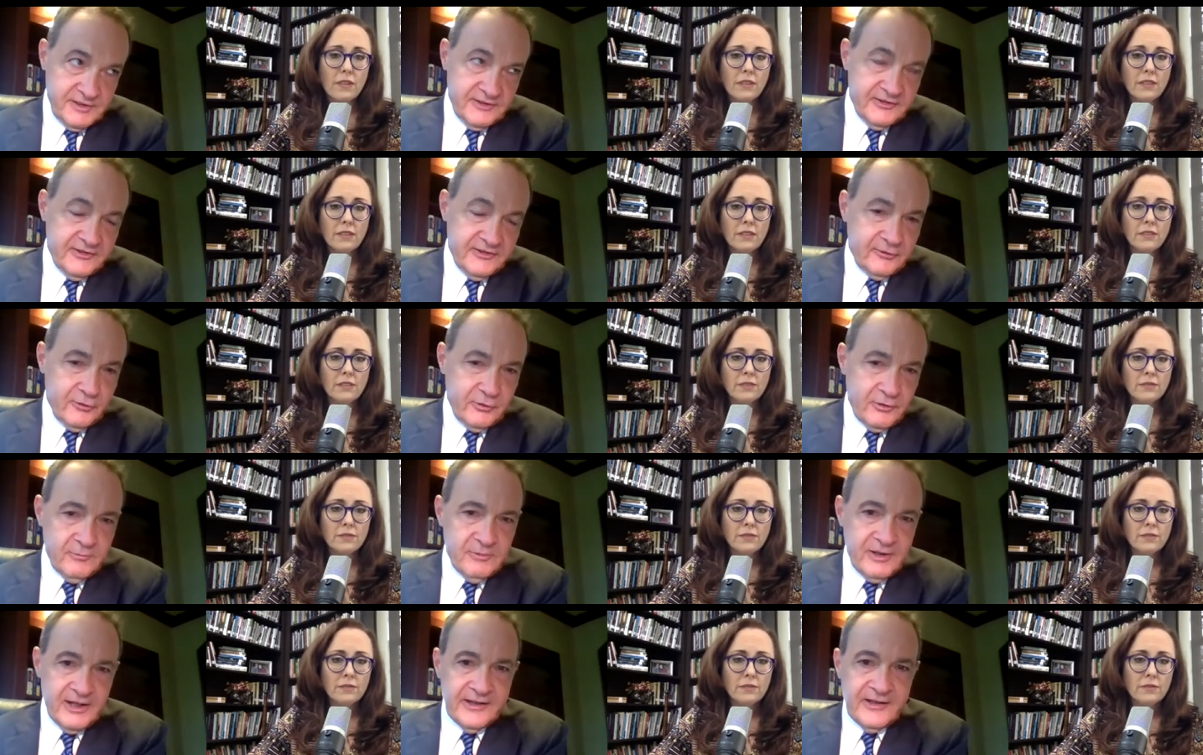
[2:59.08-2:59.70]

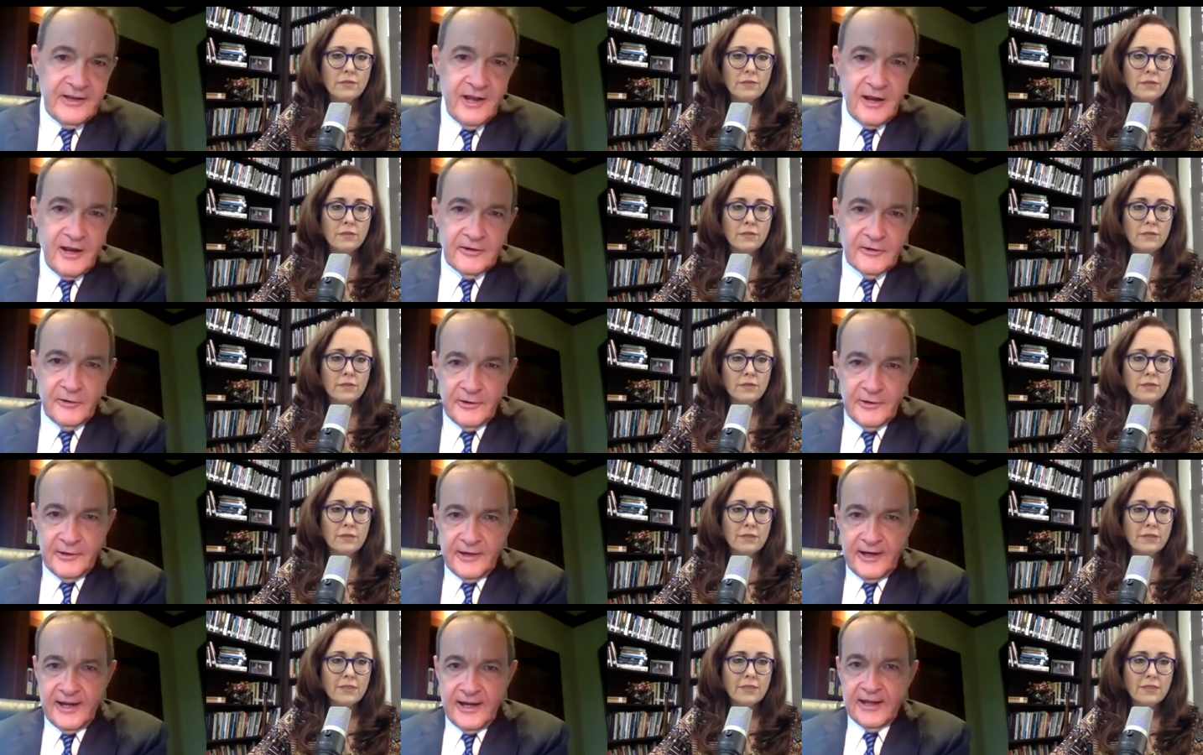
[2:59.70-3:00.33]
Speaker 1: considerably
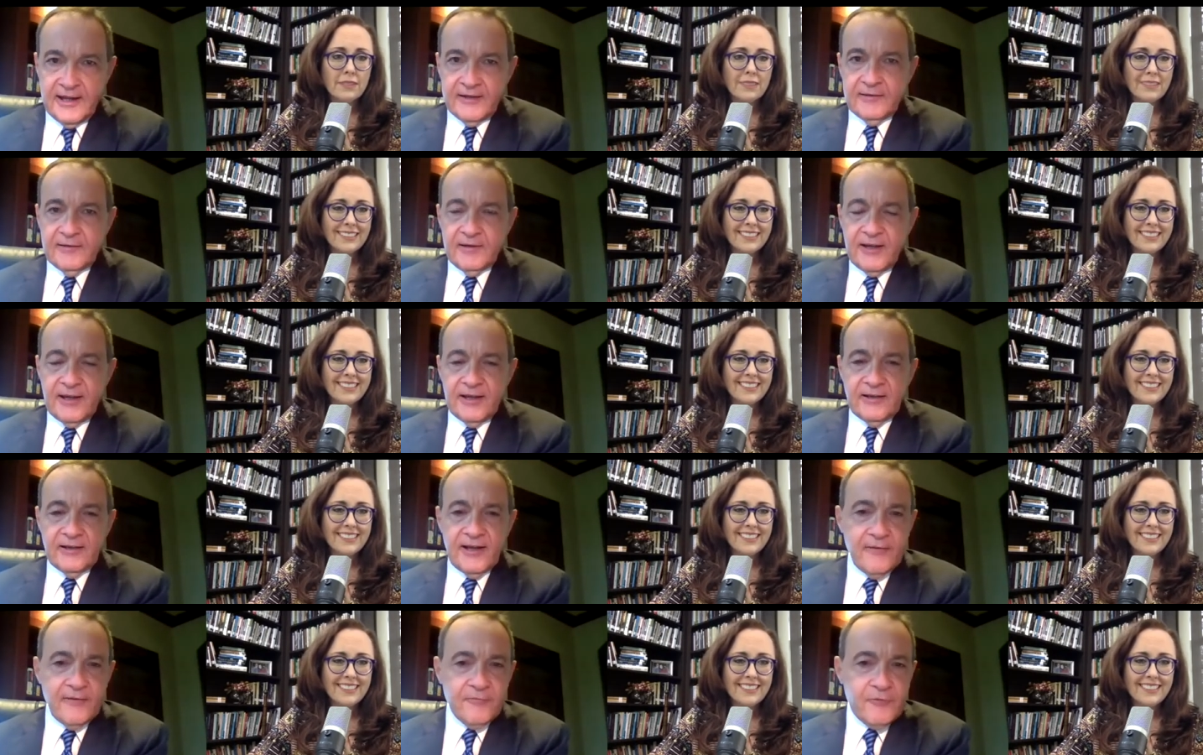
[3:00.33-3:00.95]
younger and
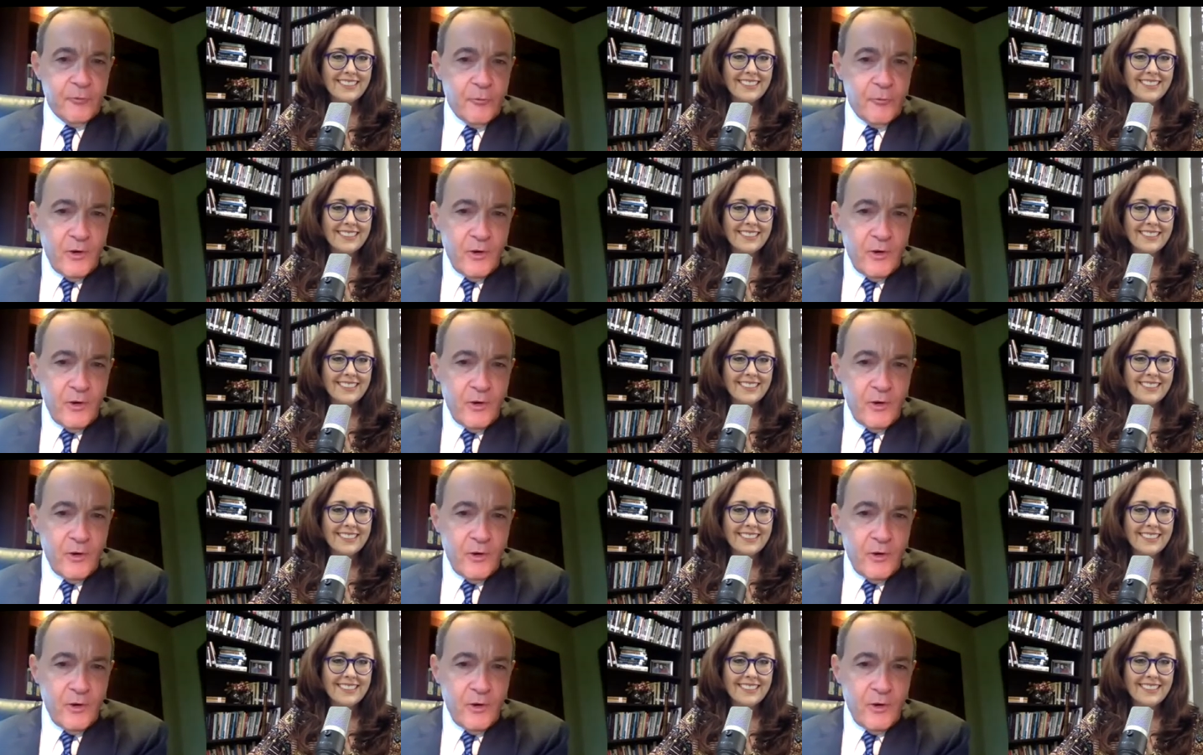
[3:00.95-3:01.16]
and left the